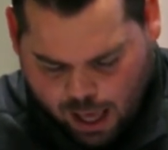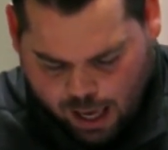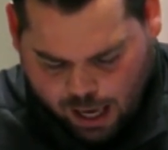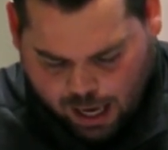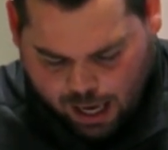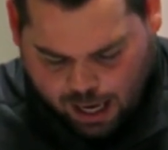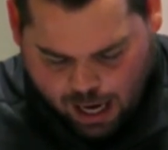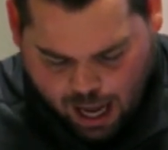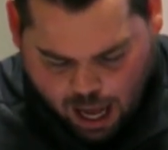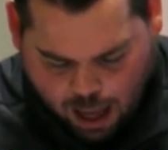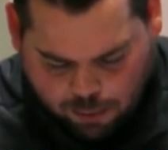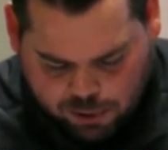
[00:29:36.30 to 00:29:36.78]

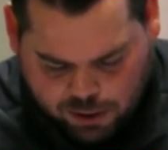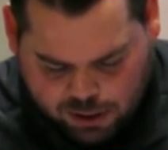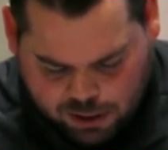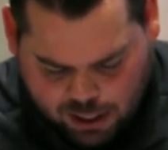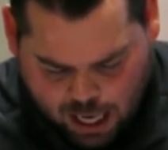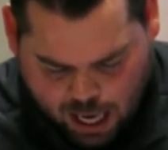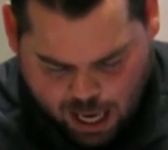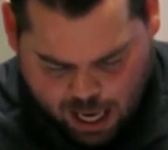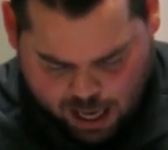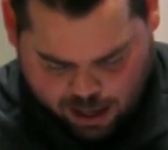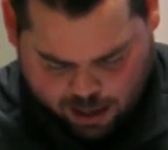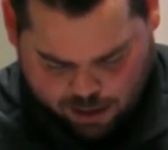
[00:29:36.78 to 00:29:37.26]
and I'm
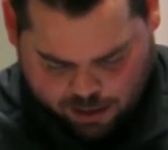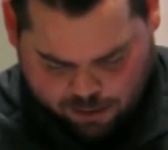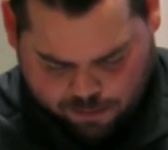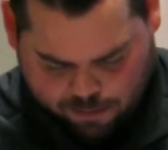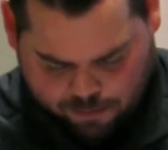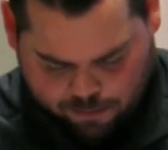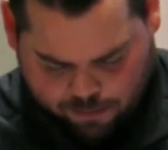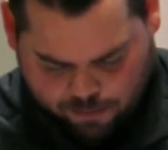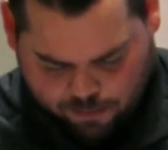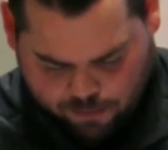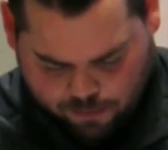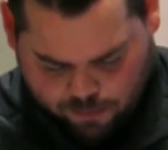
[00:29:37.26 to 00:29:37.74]
saying,
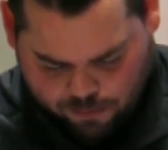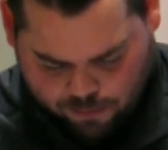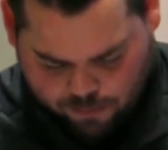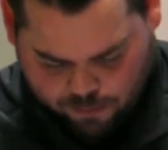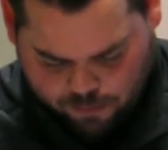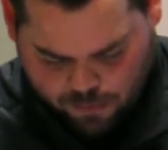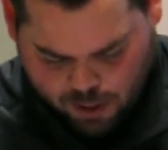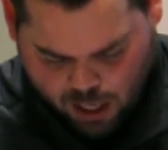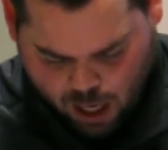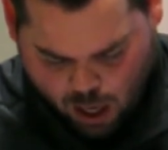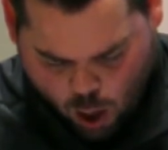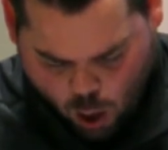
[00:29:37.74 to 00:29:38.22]

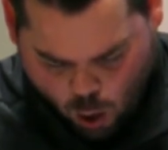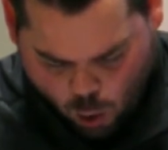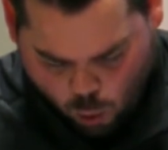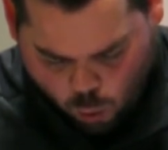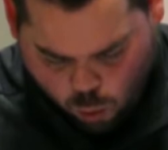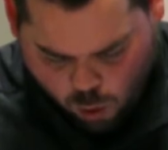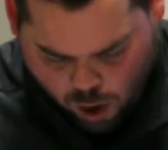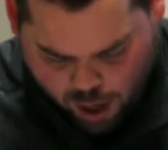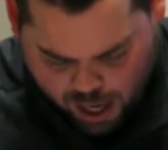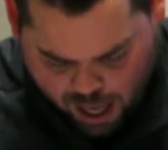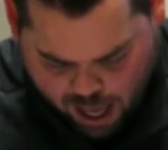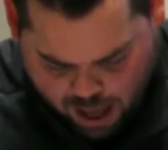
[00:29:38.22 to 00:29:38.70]

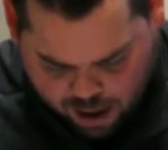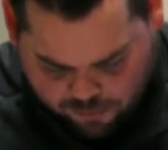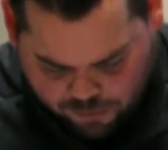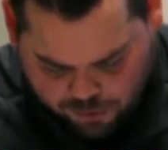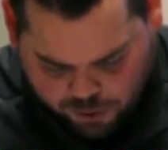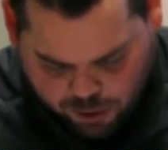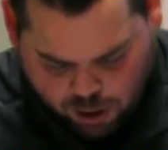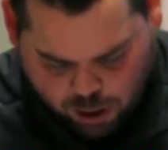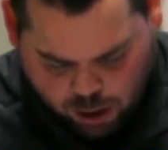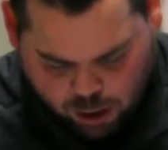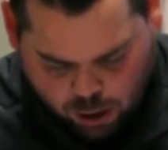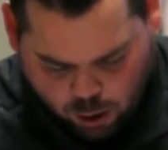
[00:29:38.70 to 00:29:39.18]

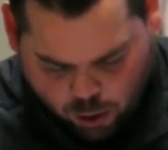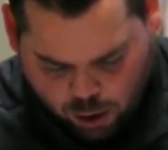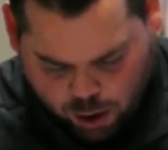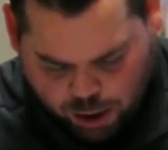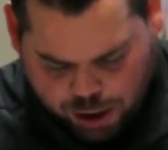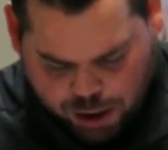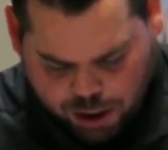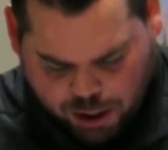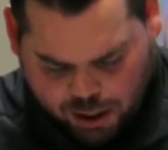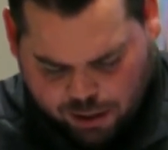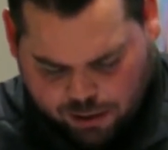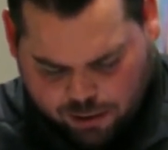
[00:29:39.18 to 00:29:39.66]
whatever the
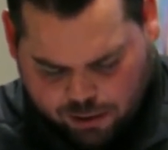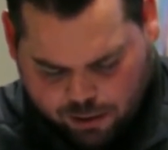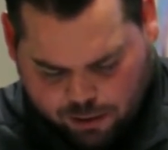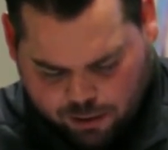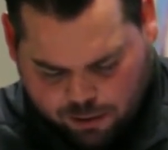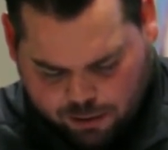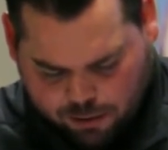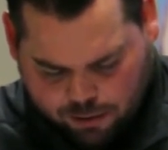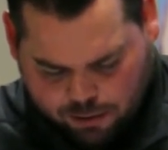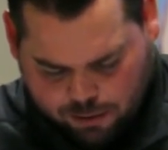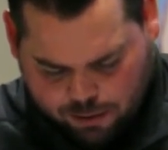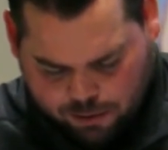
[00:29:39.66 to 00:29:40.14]
Lord
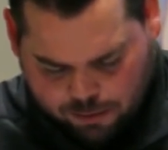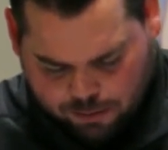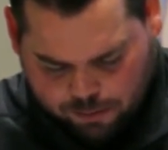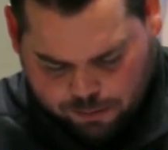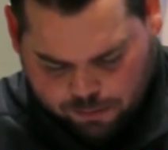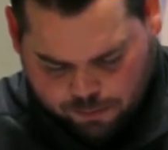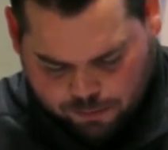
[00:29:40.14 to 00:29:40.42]
Jesus